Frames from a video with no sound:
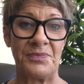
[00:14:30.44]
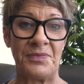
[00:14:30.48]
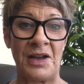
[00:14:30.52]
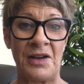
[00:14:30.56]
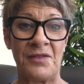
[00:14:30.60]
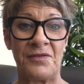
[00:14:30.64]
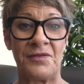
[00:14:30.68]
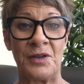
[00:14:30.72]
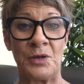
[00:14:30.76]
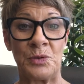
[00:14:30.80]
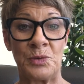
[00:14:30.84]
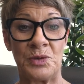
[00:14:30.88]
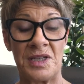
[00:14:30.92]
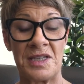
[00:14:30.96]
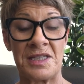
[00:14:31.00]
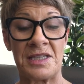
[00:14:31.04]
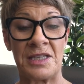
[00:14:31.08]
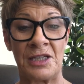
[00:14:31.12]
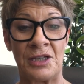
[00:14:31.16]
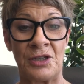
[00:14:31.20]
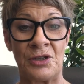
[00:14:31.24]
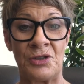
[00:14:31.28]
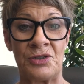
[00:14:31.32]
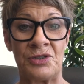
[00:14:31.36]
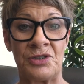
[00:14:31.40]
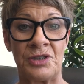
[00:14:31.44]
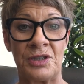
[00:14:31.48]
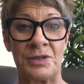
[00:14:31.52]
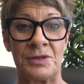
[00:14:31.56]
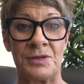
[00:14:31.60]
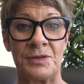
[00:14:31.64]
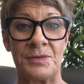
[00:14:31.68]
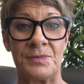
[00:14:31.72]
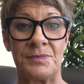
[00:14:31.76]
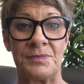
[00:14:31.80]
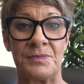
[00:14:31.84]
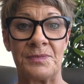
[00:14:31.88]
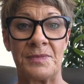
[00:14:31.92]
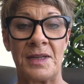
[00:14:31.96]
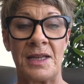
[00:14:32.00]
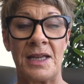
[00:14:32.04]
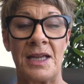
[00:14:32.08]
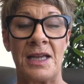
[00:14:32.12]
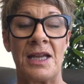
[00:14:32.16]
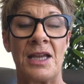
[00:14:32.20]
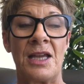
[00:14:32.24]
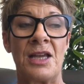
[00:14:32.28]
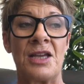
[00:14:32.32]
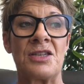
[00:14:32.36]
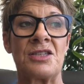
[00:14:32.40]
I feel disillusioned.
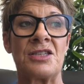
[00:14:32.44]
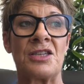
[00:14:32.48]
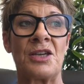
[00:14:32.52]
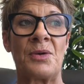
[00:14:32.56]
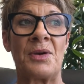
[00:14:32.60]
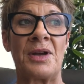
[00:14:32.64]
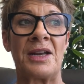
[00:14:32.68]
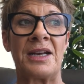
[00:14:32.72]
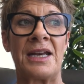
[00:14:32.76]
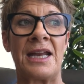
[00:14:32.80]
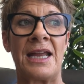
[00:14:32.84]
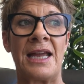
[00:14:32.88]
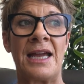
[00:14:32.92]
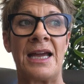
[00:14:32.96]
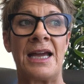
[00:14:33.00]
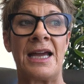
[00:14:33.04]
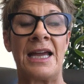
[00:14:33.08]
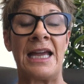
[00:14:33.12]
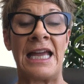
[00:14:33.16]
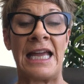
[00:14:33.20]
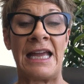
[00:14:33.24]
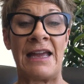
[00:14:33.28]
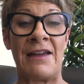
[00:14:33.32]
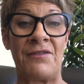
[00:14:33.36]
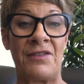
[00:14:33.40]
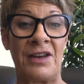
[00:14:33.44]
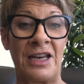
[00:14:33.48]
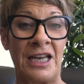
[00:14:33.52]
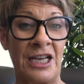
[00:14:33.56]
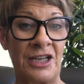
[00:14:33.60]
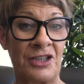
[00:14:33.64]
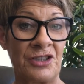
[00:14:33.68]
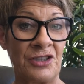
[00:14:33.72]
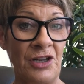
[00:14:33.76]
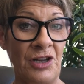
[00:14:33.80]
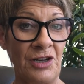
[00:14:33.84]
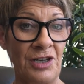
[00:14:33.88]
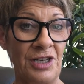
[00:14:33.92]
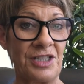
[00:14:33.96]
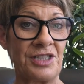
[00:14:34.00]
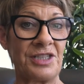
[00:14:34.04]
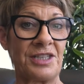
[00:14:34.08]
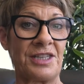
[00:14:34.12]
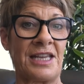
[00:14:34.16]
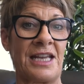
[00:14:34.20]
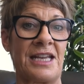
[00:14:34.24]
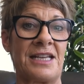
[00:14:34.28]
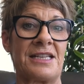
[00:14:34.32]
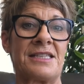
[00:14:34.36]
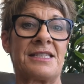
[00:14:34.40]
So I now, having
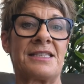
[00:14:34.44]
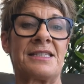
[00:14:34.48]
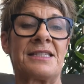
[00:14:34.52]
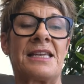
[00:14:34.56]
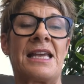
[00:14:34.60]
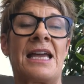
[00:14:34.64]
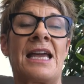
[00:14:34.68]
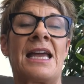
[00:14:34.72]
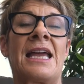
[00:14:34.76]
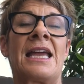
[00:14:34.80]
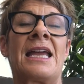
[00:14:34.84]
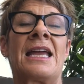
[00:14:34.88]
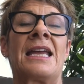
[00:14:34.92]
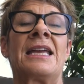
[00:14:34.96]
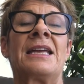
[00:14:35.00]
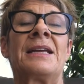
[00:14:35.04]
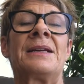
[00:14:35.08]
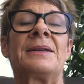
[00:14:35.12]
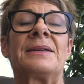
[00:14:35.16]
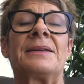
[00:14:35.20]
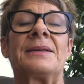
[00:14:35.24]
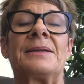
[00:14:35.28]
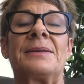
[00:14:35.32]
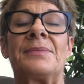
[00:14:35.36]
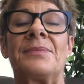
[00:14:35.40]
acknowledged that, say,